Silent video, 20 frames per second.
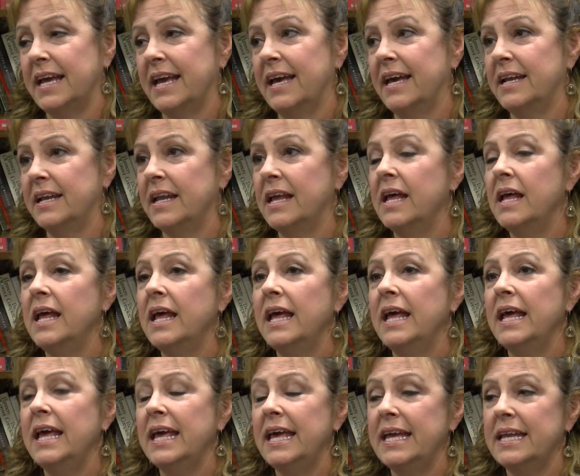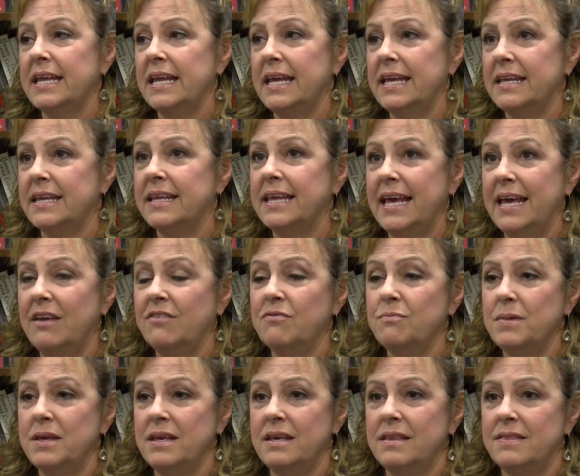And it, it gave
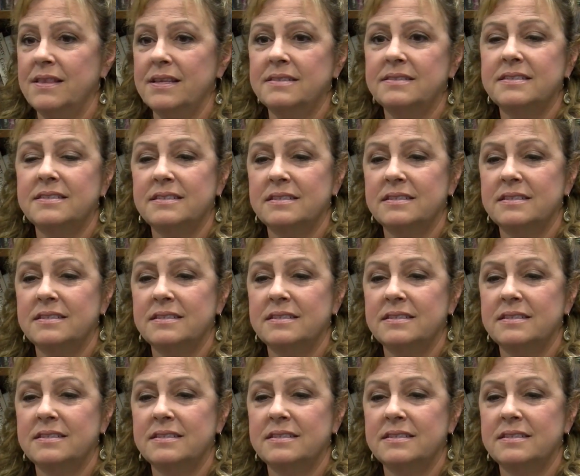me this,